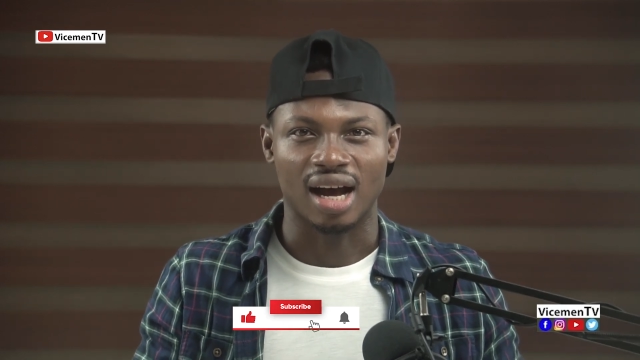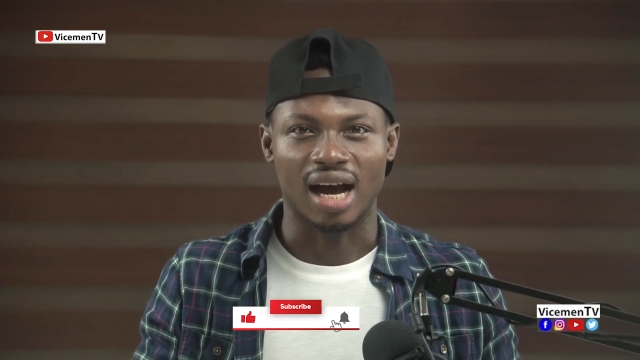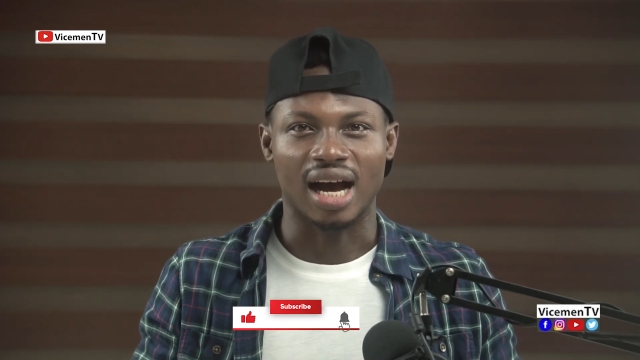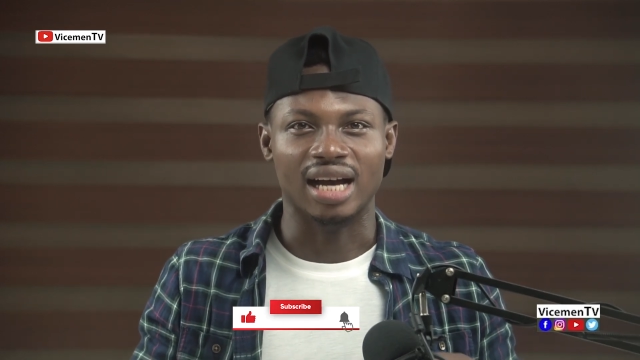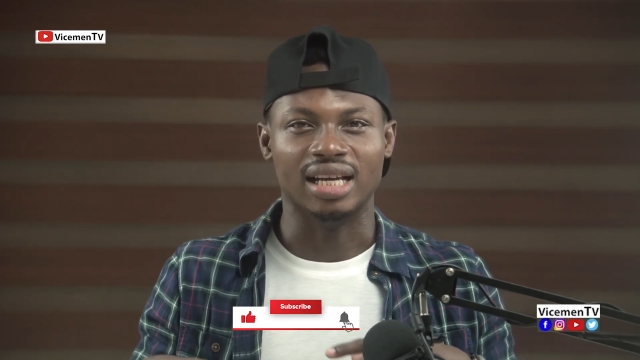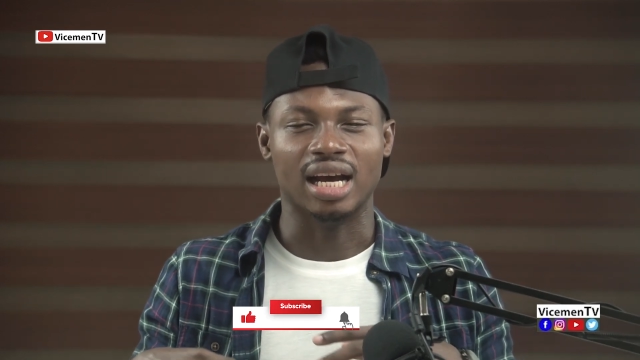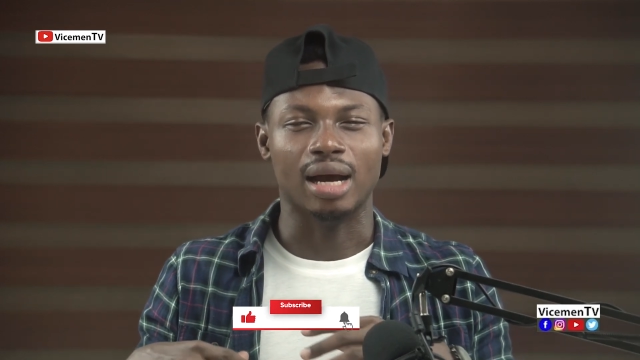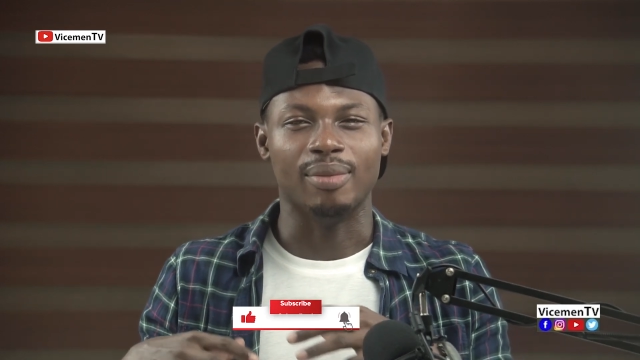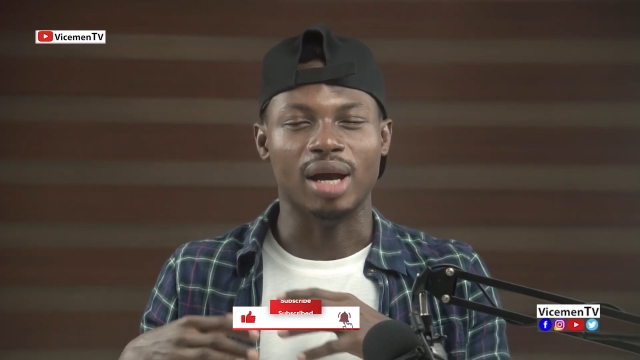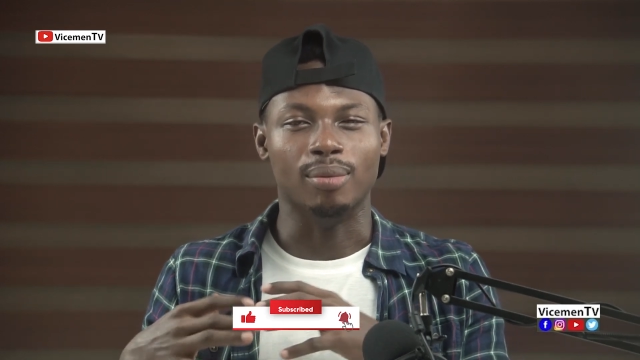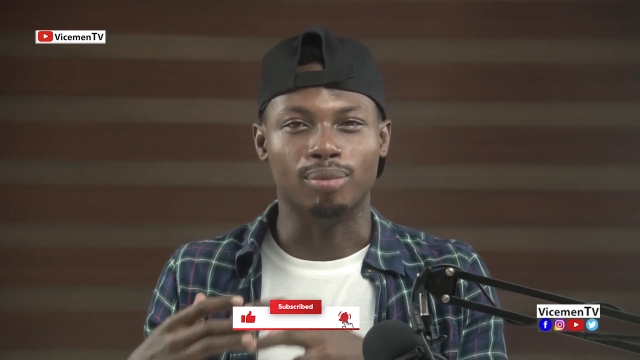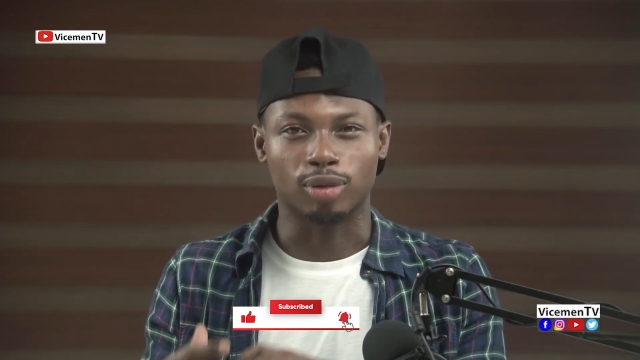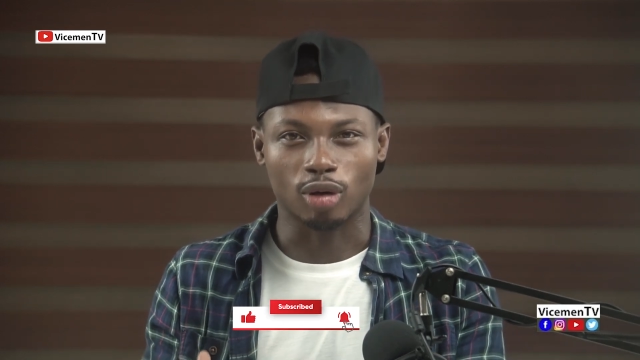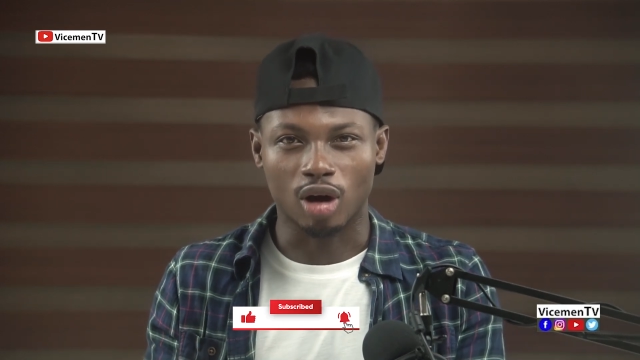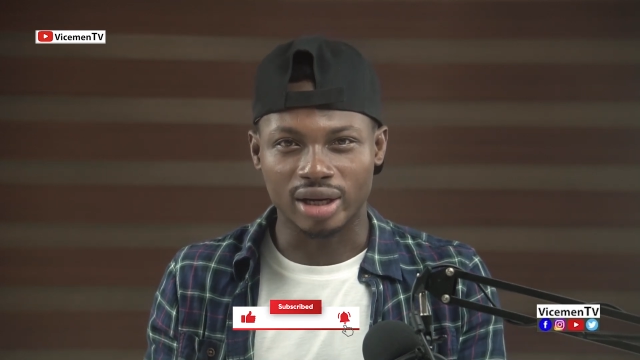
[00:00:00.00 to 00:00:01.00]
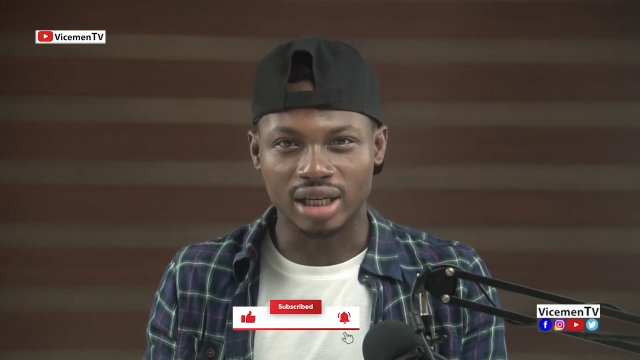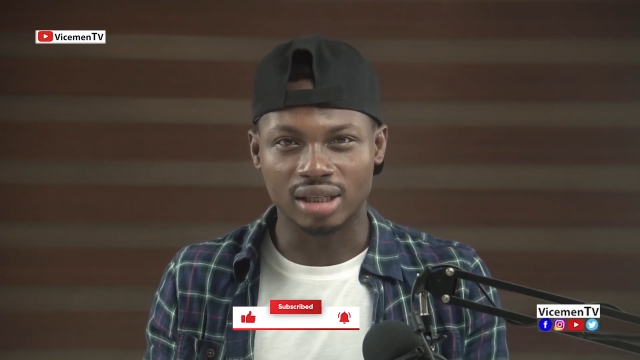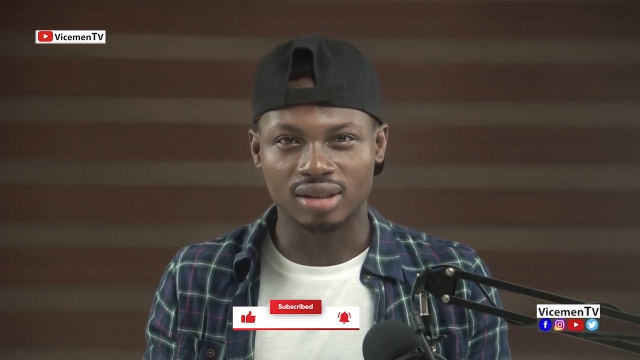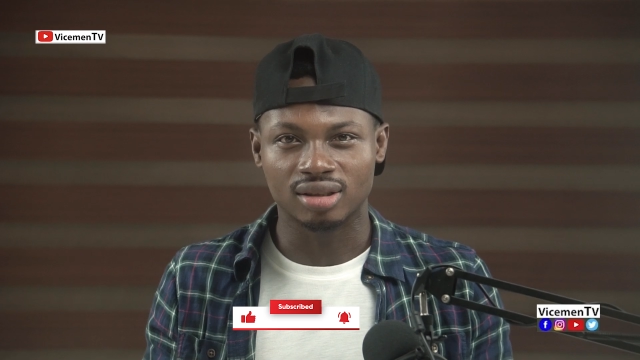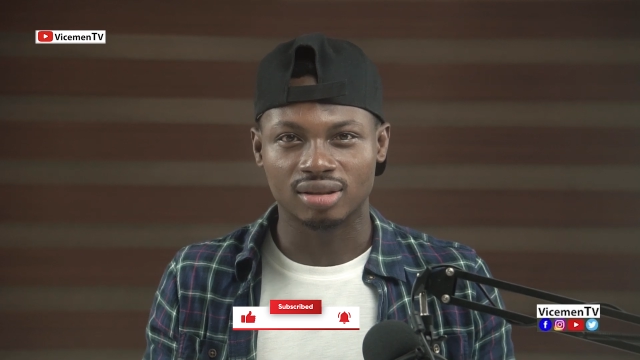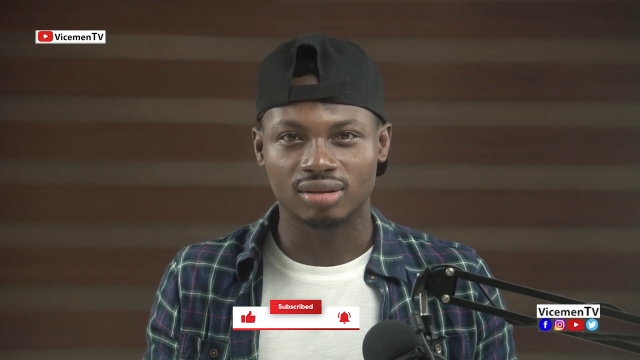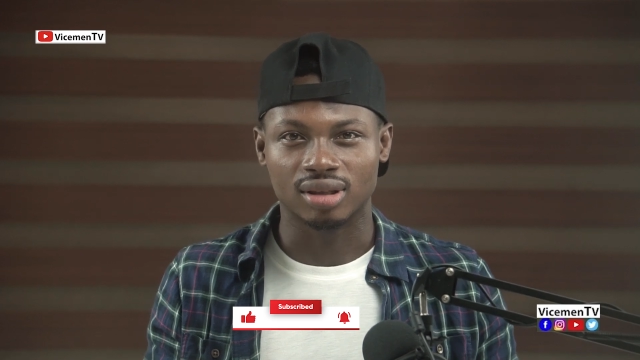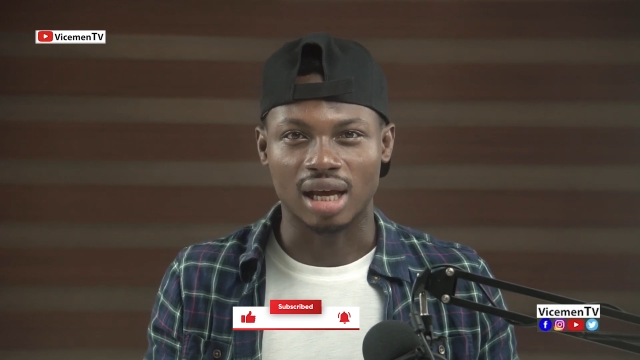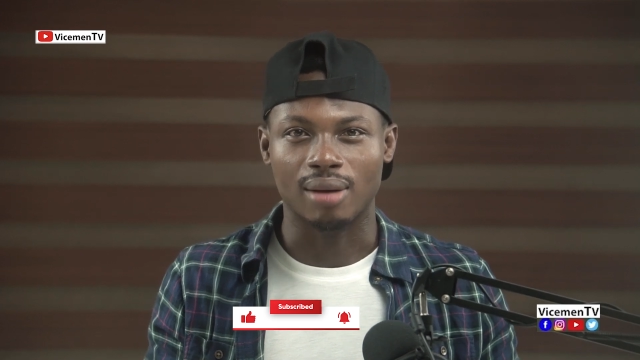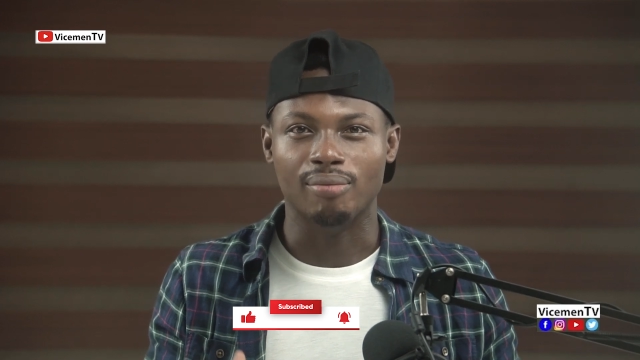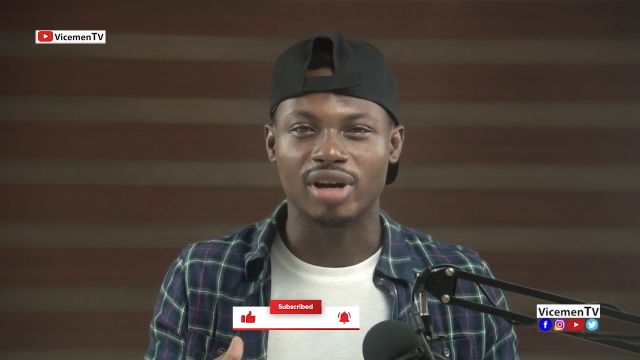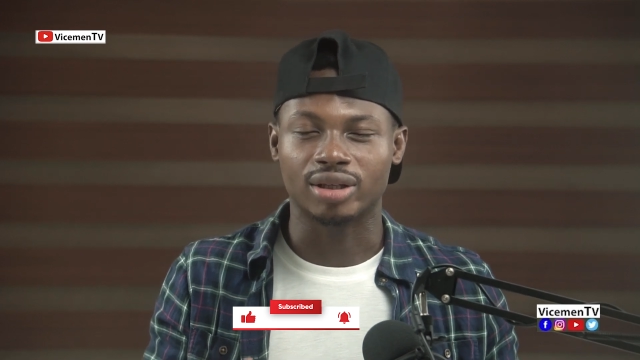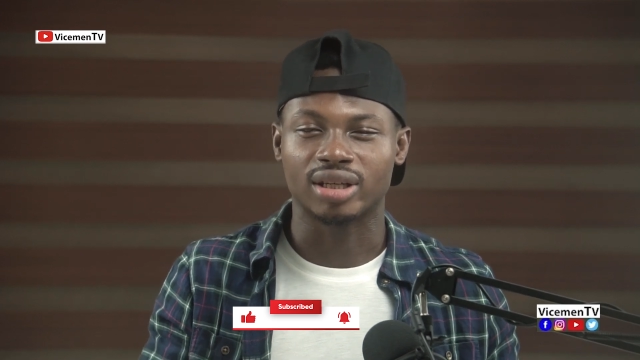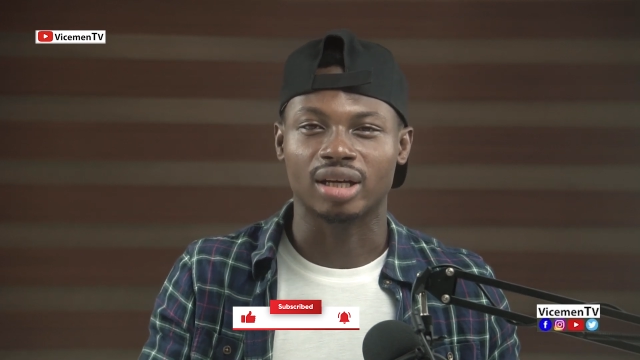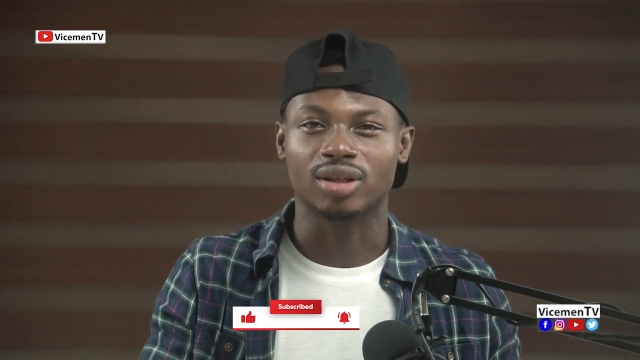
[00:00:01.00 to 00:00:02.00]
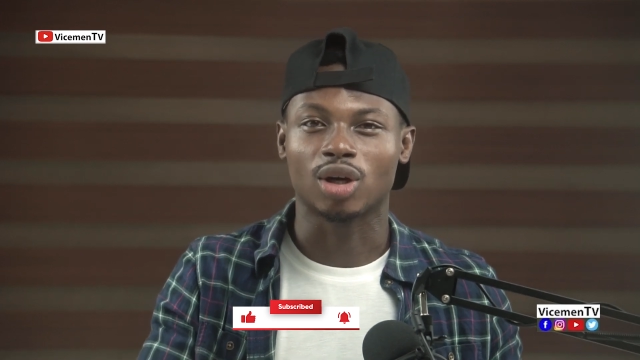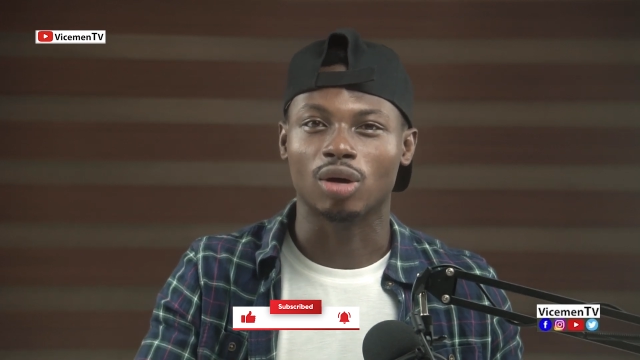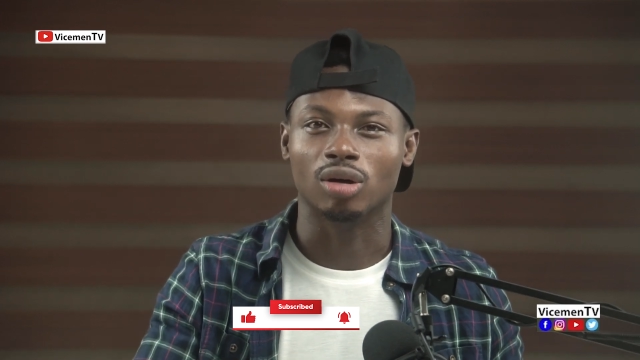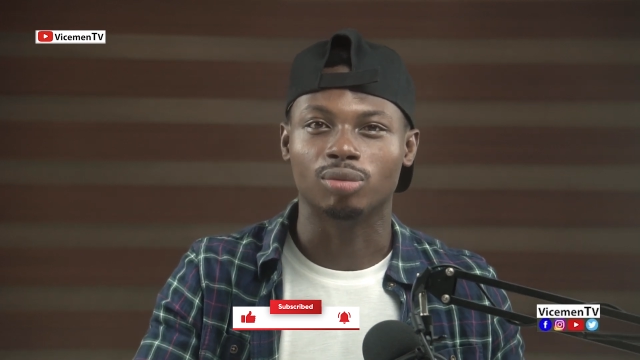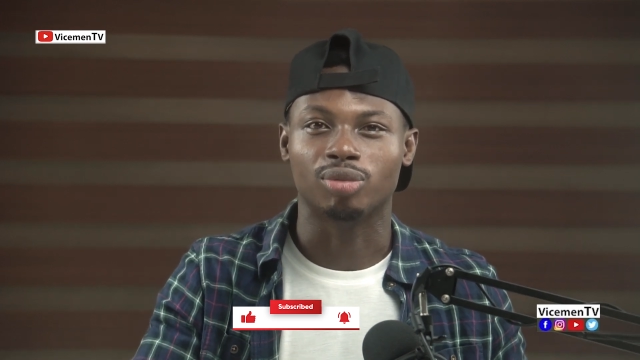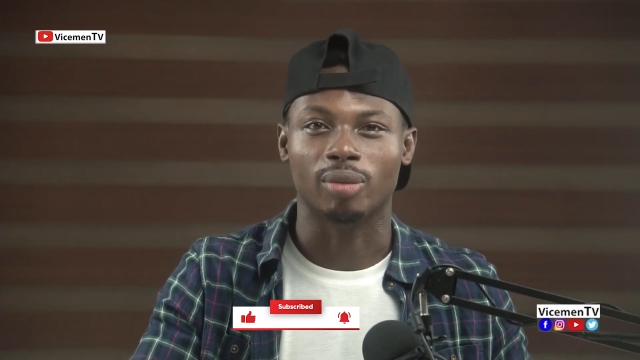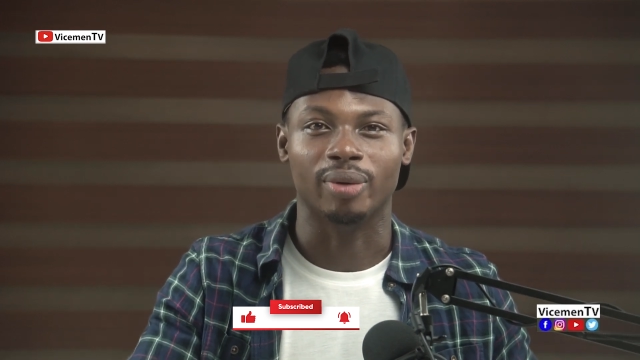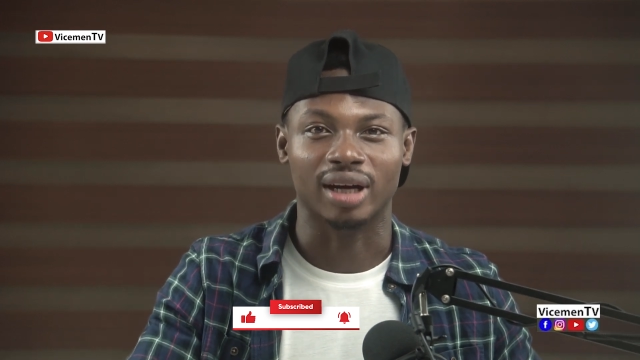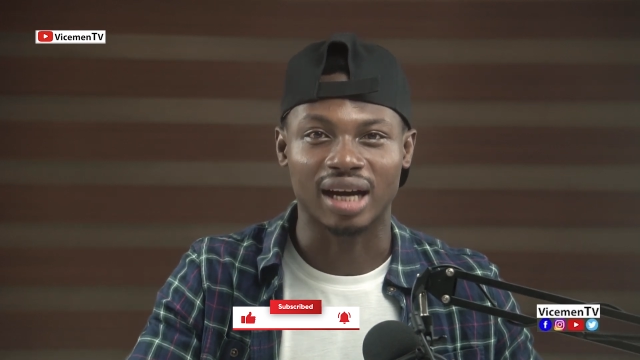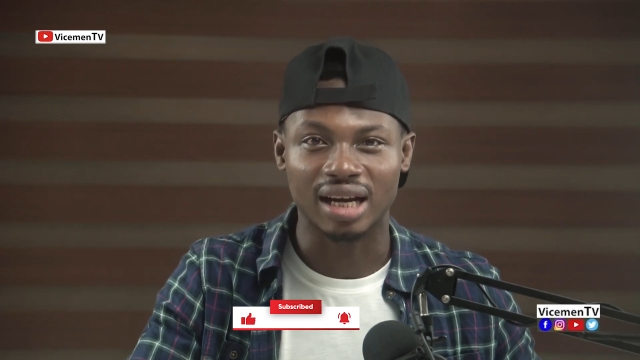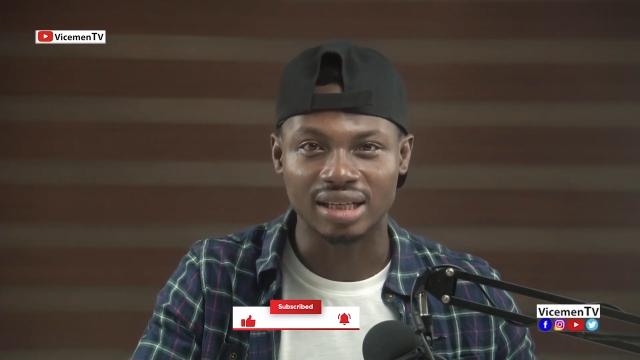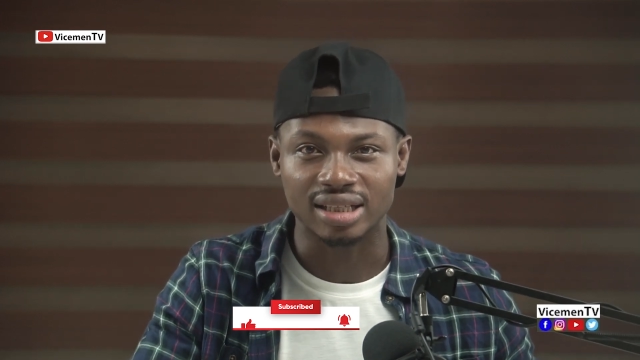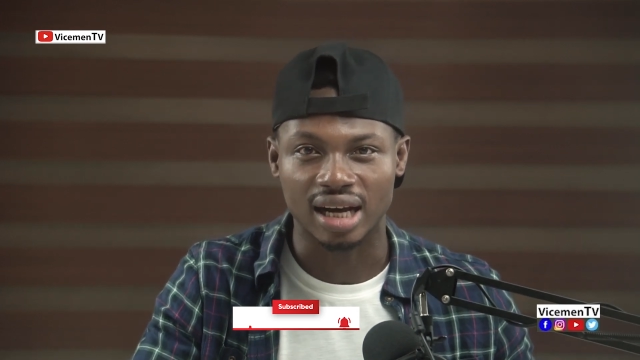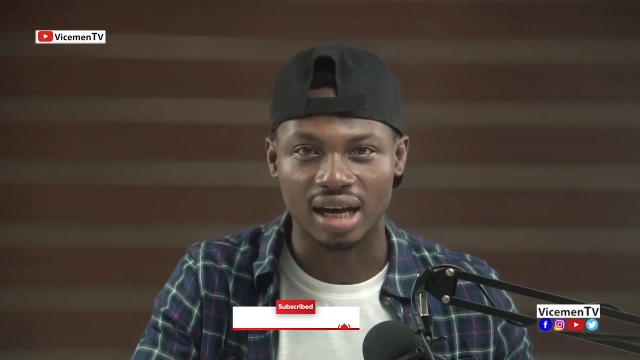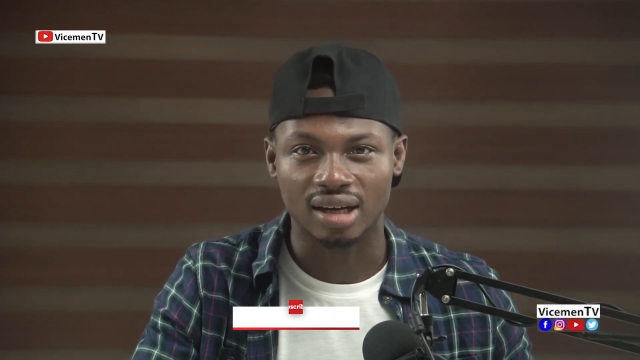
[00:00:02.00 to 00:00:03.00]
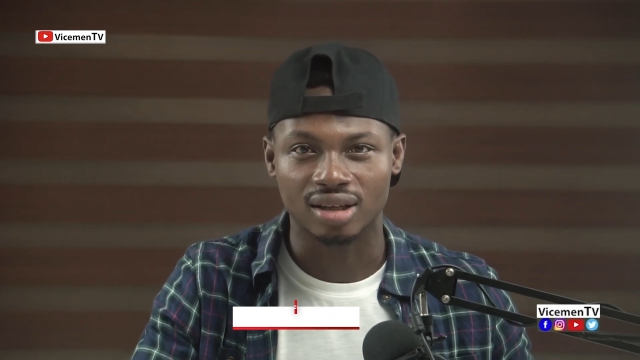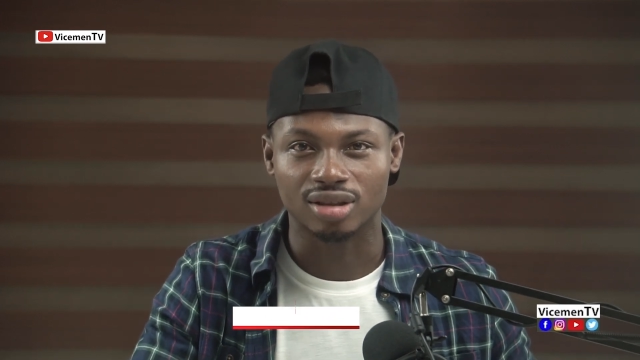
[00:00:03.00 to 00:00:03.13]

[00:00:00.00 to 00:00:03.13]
I am employing a method called propaganda,